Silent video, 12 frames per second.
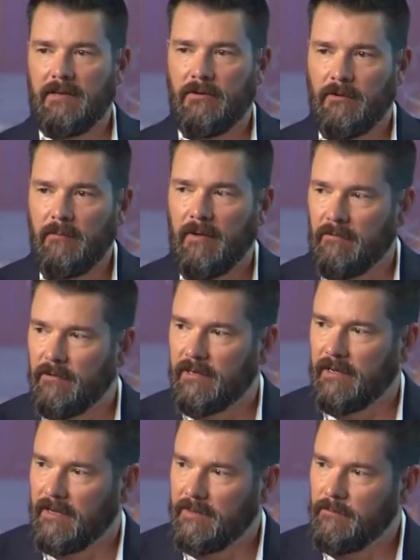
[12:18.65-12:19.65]
to them every
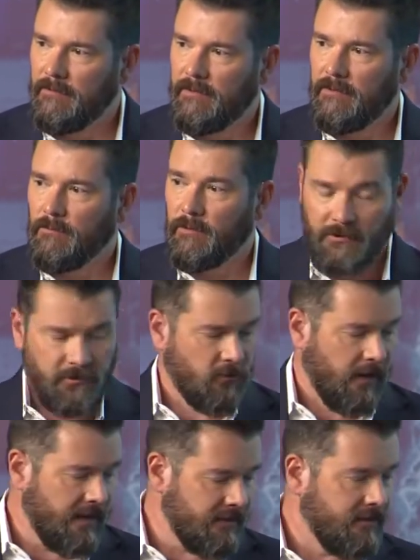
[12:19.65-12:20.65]
time, which is
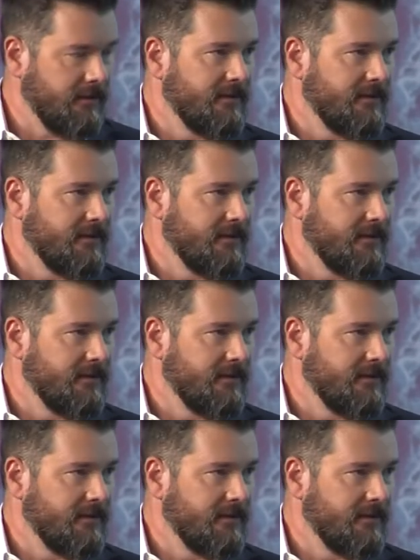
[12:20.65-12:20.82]
great.